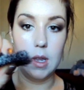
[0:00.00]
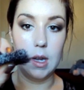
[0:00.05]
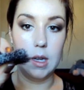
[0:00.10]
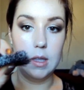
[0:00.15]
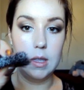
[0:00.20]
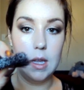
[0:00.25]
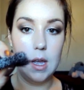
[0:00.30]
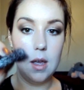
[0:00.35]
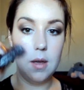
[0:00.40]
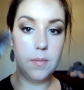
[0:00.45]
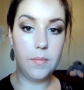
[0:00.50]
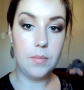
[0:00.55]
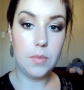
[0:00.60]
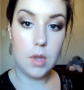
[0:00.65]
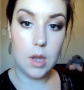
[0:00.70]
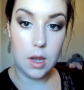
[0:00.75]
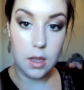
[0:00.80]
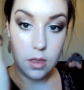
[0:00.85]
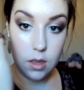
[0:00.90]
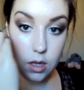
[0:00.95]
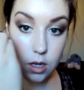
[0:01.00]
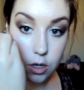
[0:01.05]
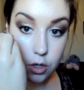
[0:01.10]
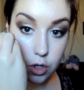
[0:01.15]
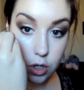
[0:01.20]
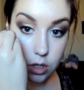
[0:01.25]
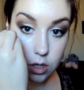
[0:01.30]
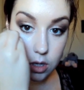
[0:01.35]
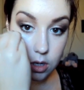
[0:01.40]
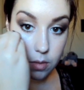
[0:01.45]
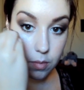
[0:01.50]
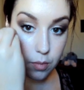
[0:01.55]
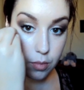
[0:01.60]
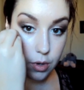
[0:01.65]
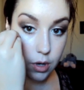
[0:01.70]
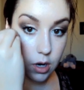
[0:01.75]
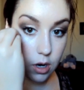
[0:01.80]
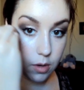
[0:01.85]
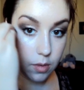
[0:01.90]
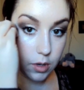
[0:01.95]
like that, and then just
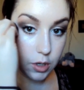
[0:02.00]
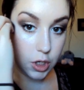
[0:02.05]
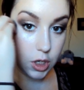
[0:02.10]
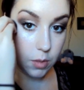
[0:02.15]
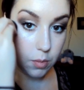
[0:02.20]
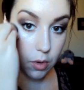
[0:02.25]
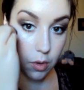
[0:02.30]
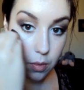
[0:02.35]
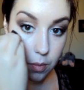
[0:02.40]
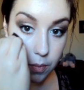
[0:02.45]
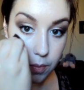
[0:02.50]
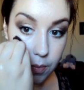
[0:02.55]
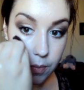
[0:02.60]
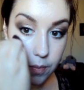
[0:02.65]
put it on my cheekbone.